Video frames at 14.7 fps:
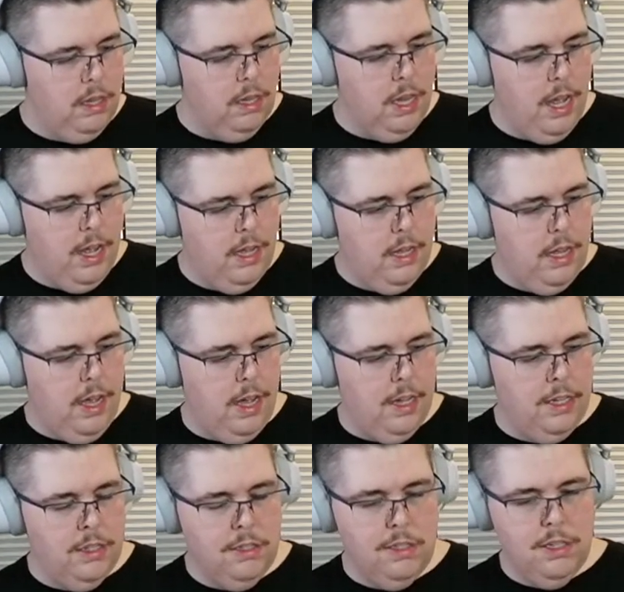the
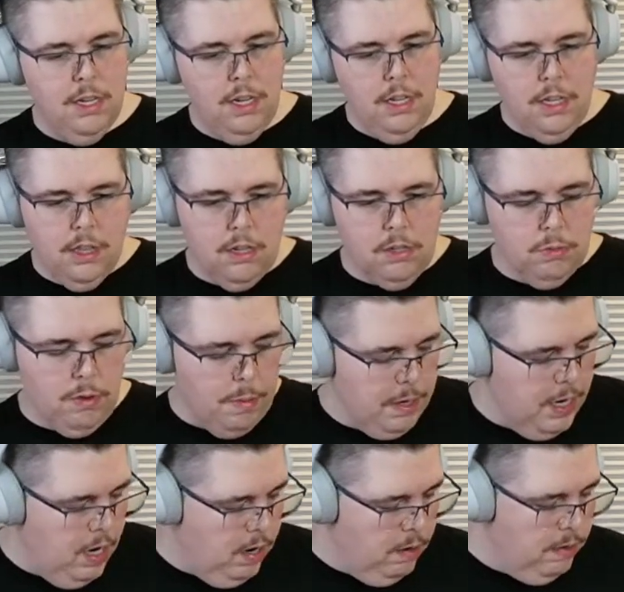heads, there's
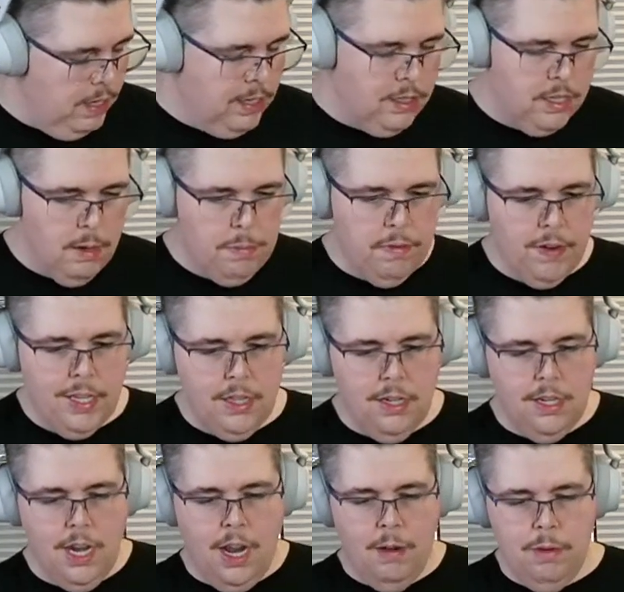rubber O-rings that provide the
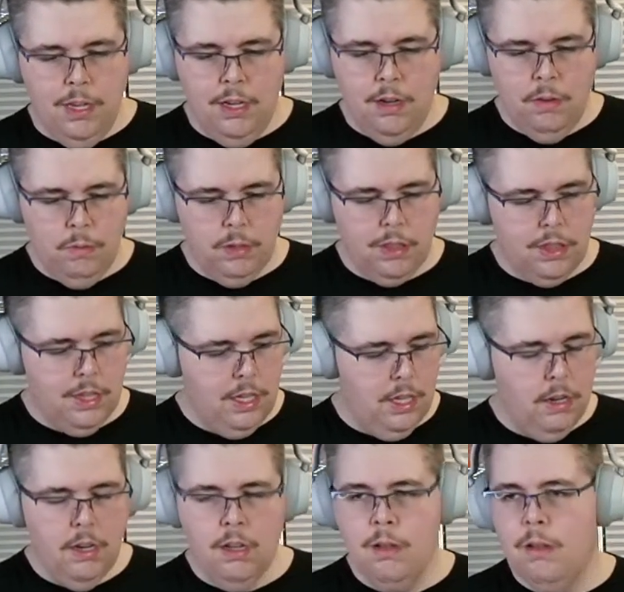dampening with
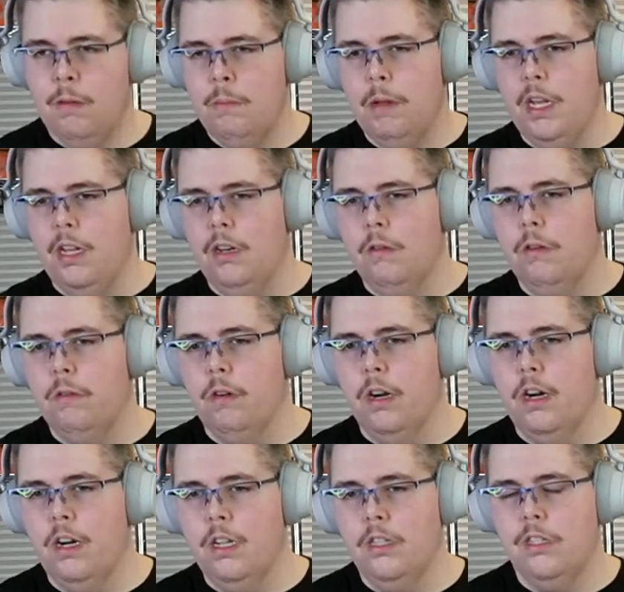the main
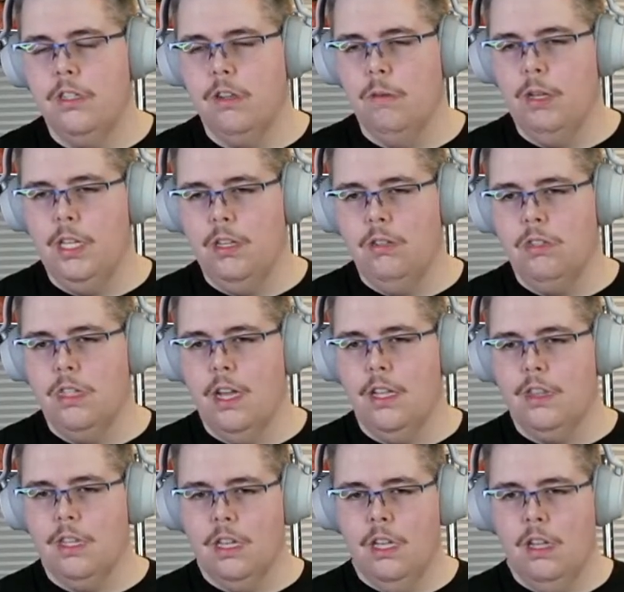rods, so we use
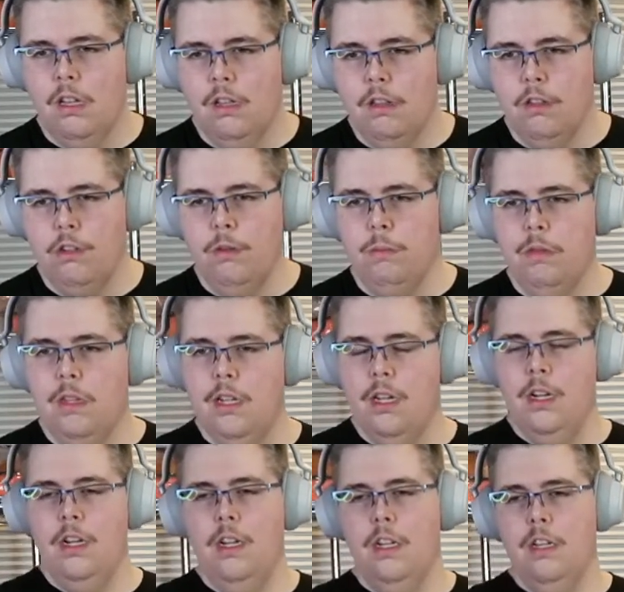that to lube
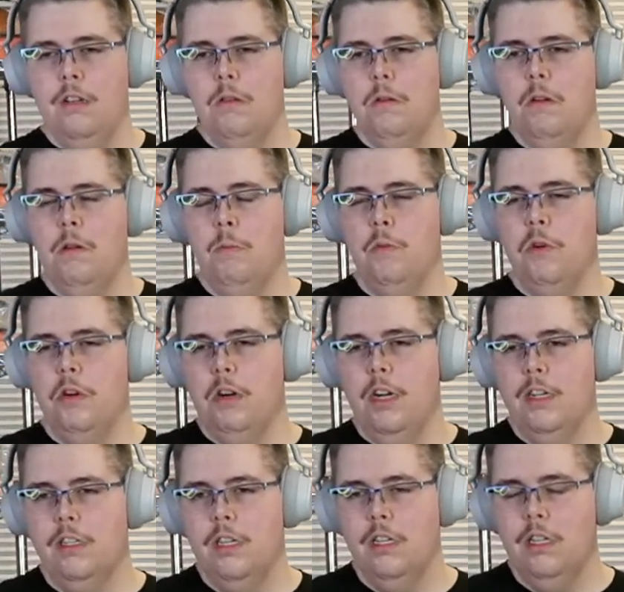
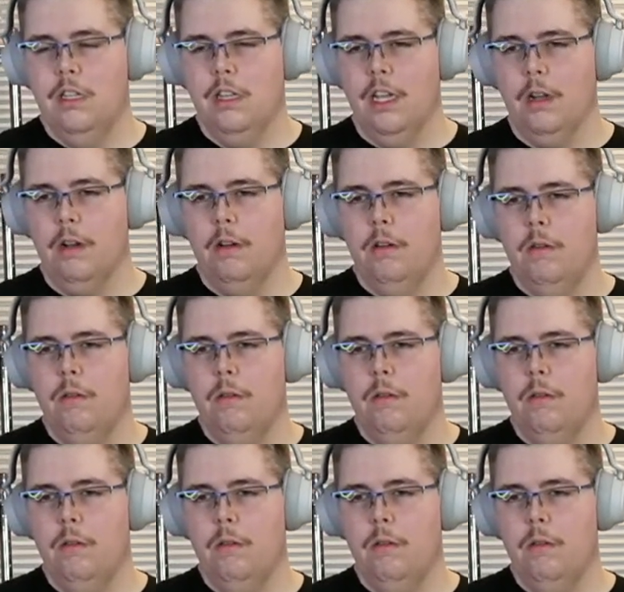more like